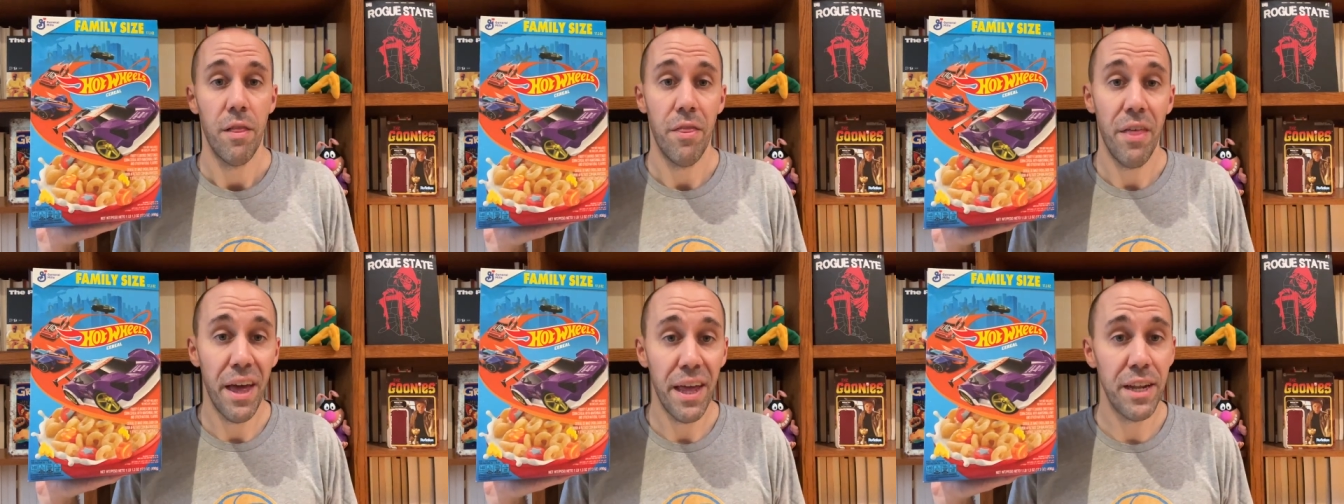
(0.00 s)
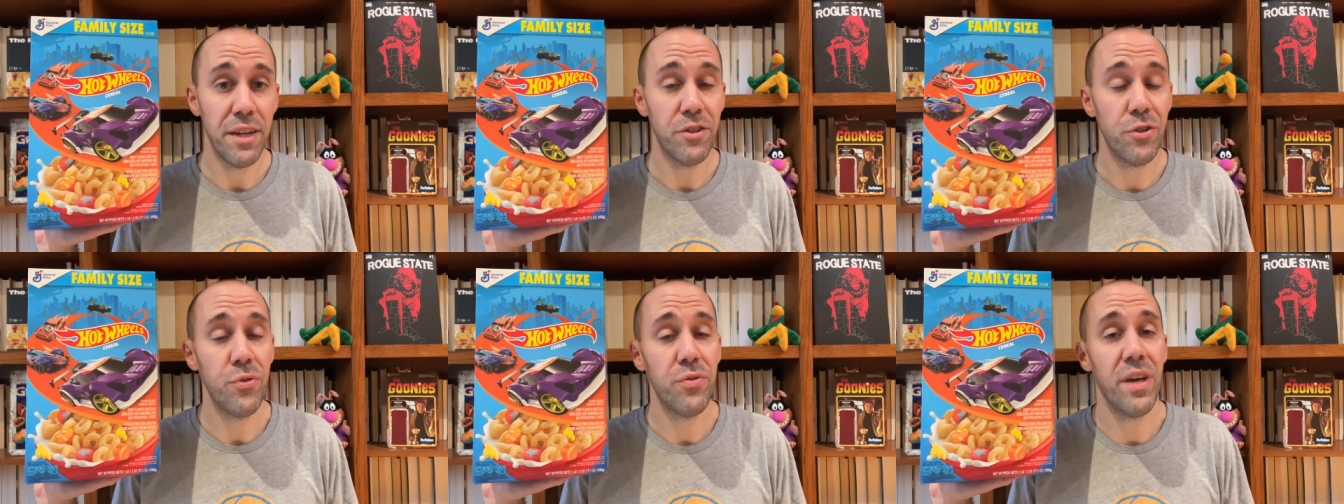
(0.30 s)
Then
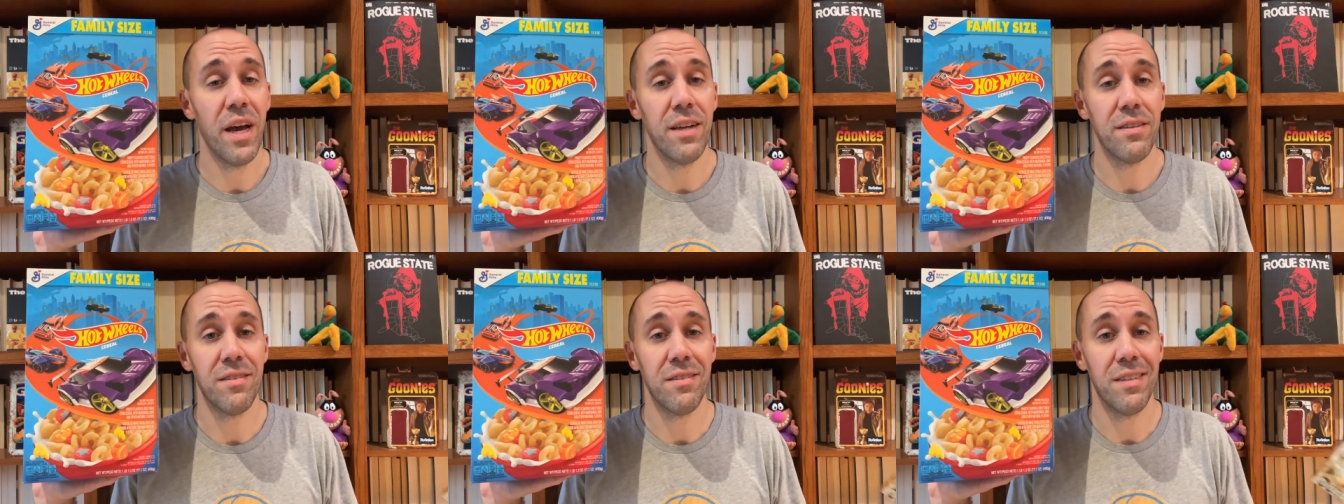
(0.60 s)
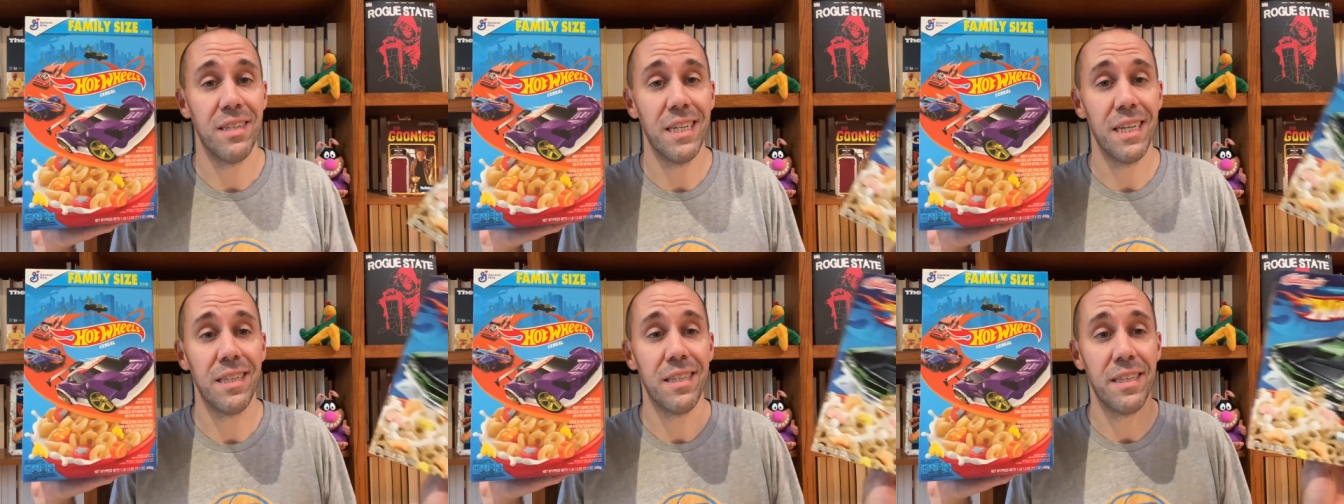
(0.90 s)
in two thousand
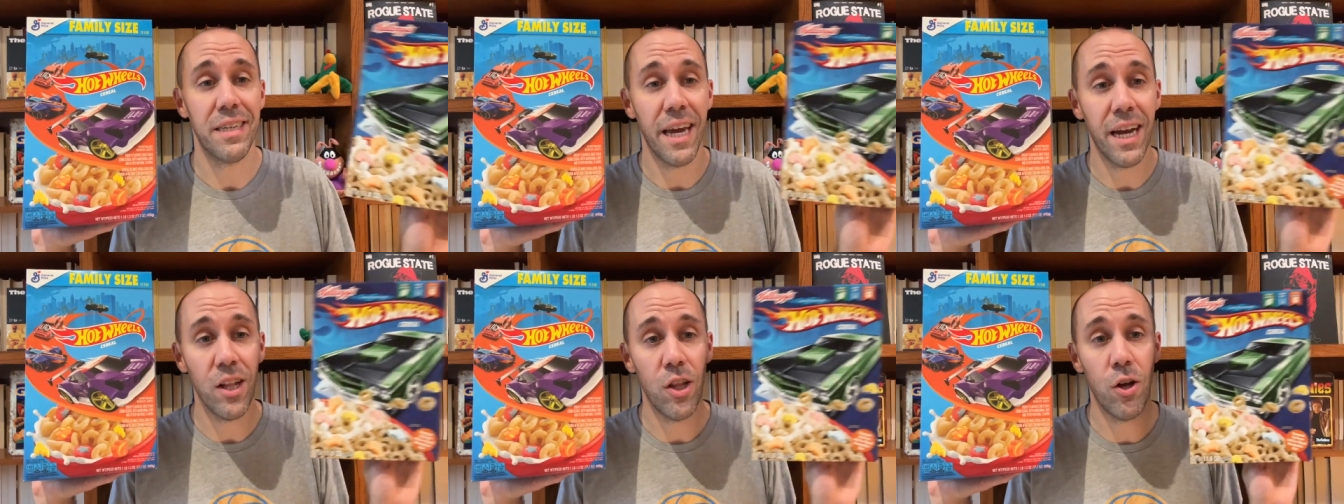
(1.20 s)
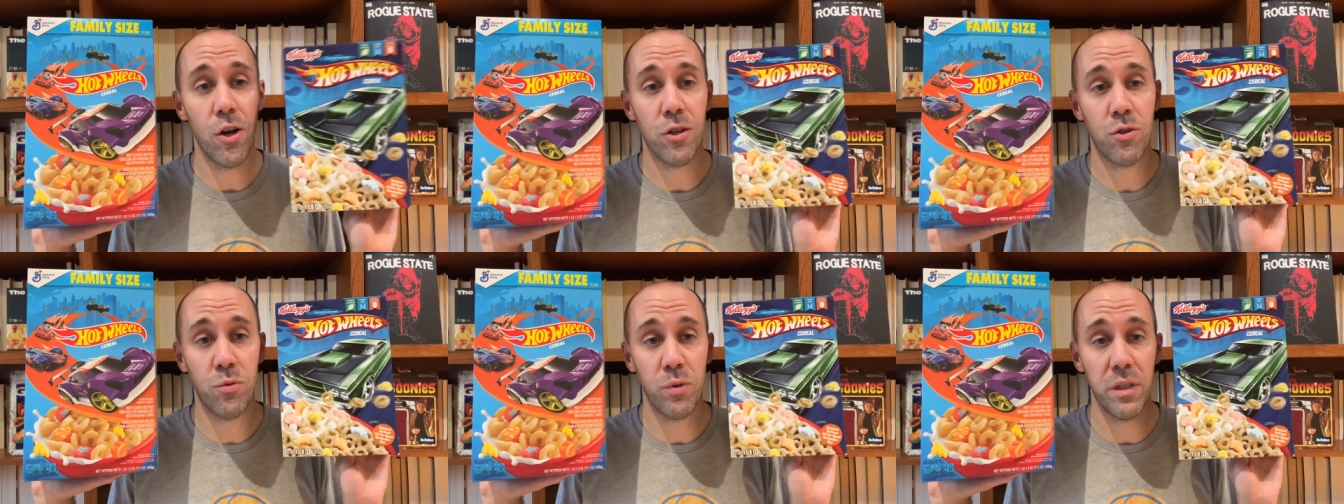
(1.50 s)
six,
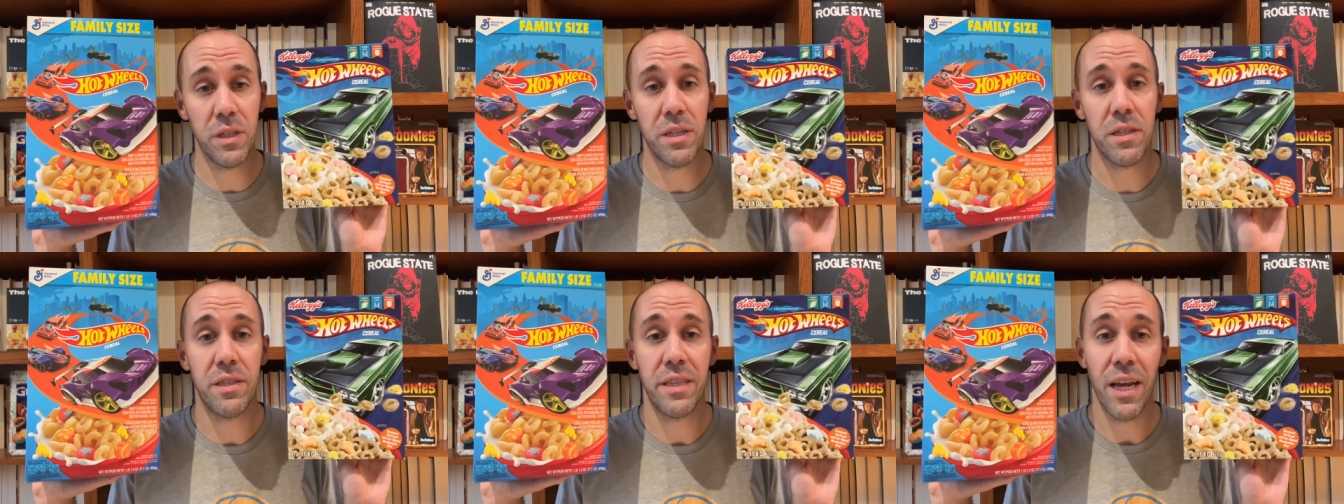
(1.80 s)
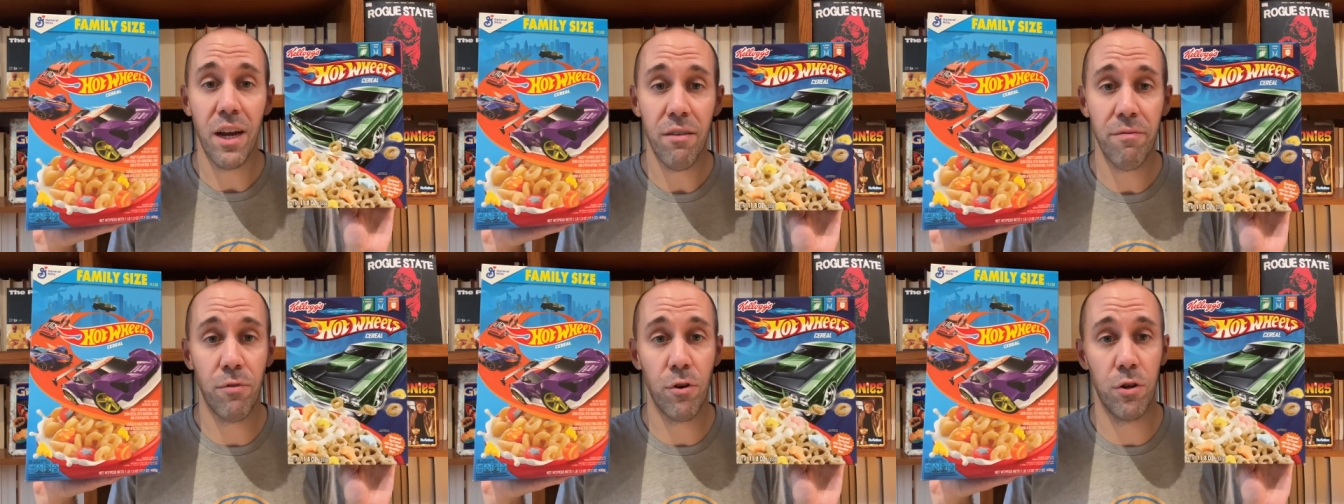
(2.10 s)
Kellogg's released
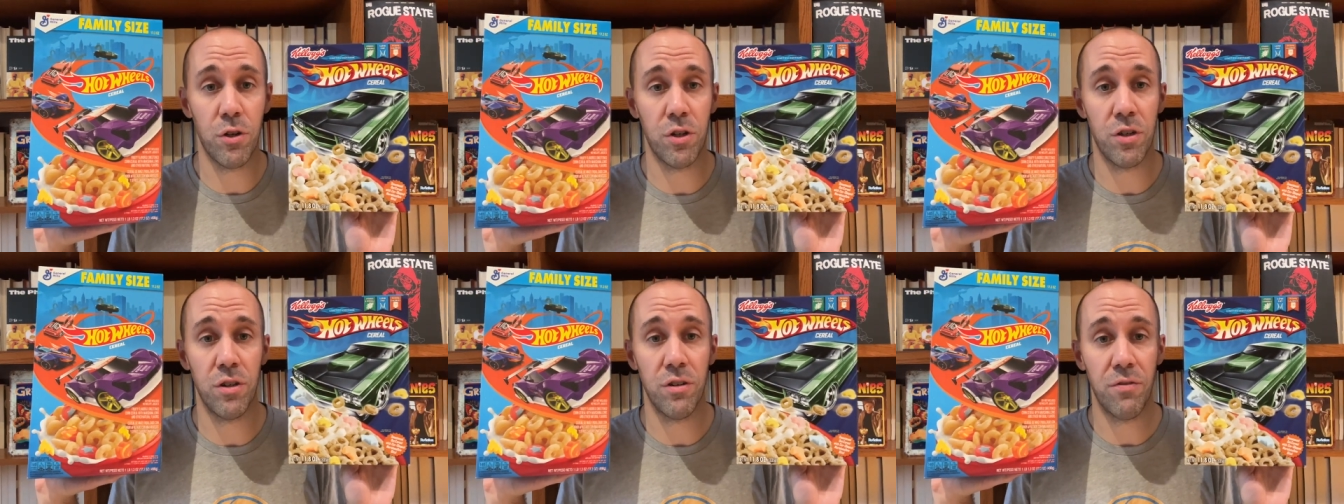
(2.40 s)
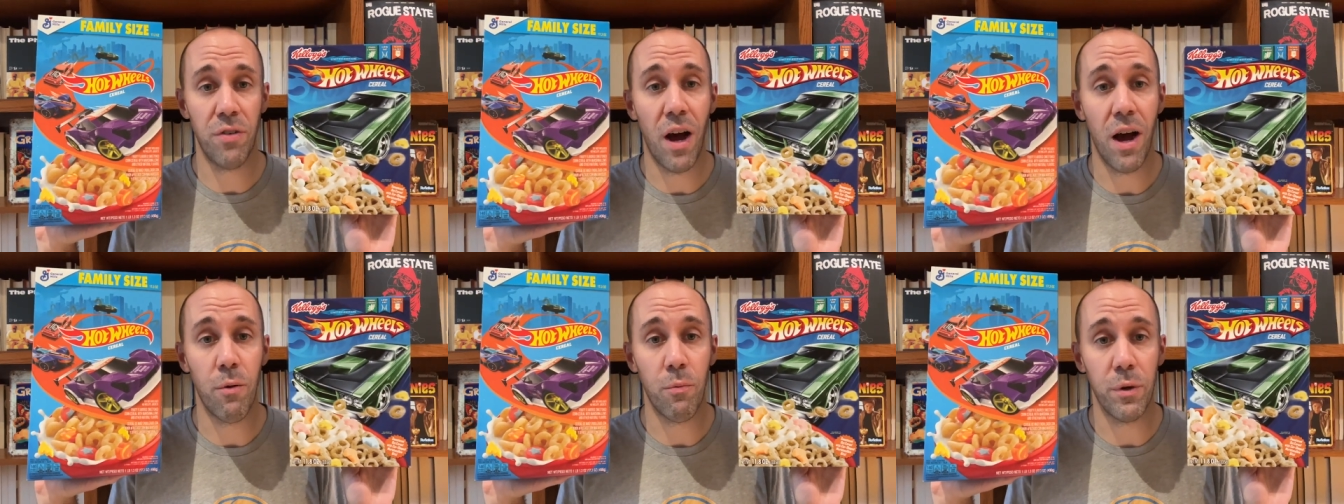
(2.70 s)
their version of
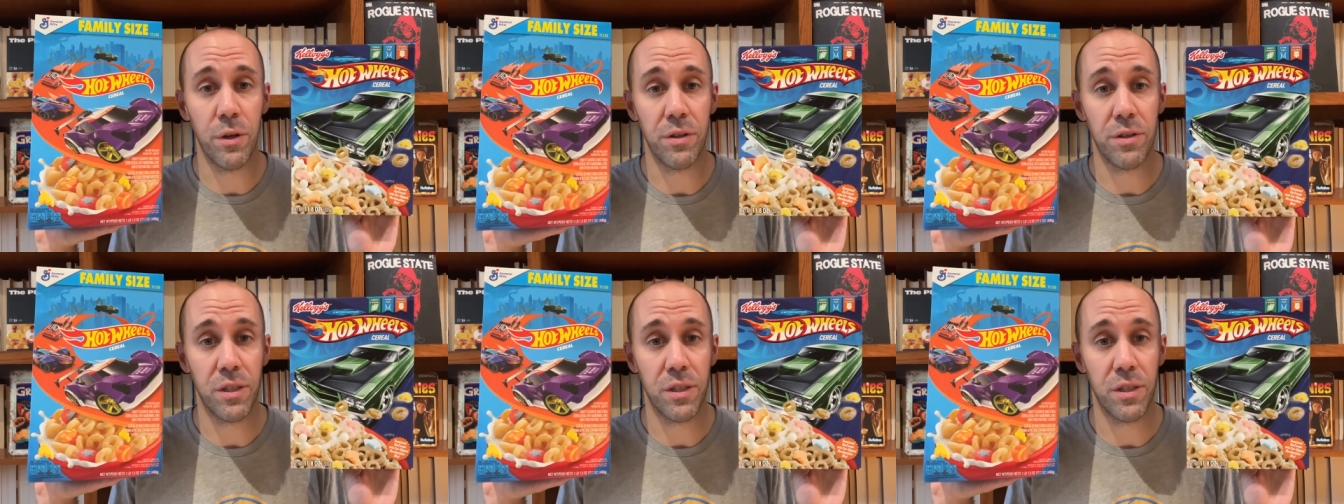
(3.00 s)
Hot Wheels